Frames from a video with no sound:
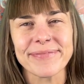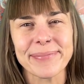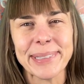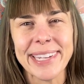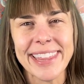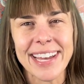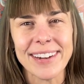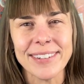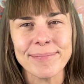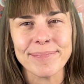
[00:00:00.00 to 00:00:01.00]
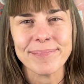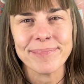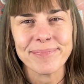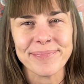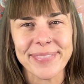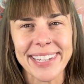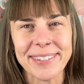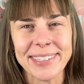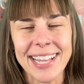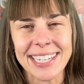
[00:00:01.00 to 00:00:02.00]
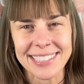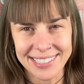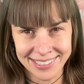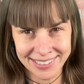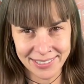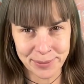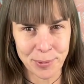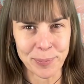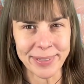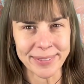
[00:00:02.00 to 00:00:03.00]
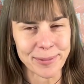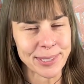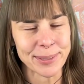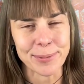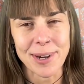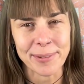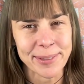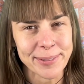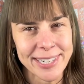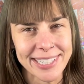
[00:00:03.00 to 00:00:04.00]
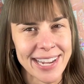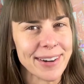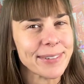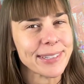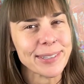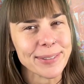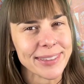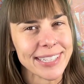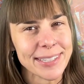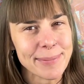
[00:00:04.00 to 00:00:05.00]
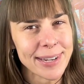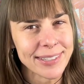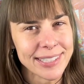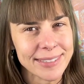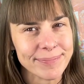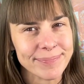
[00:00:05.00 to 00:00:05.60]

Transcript: Breathe out and relax into this moment. What's wrong with right now if you don't think about it?